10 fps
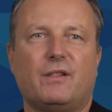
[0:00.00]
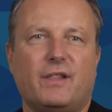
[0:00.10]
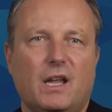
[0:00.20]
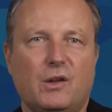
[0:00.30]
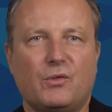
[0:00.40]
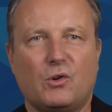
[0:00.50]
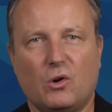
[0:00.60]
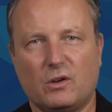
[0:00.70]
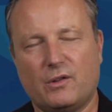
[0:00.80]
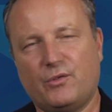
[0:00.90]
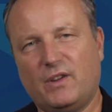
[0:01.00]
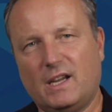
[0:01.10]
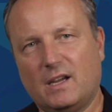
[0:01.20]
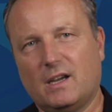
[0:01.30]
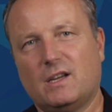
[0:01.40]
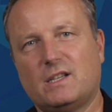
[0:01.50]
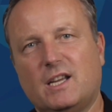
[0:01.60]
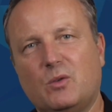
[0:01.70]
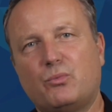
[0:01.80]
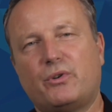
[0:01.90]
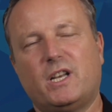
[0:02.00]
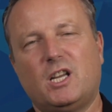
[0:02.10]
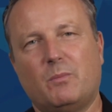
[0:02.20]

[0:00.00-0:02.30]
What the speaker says: They've got the fingers in pretty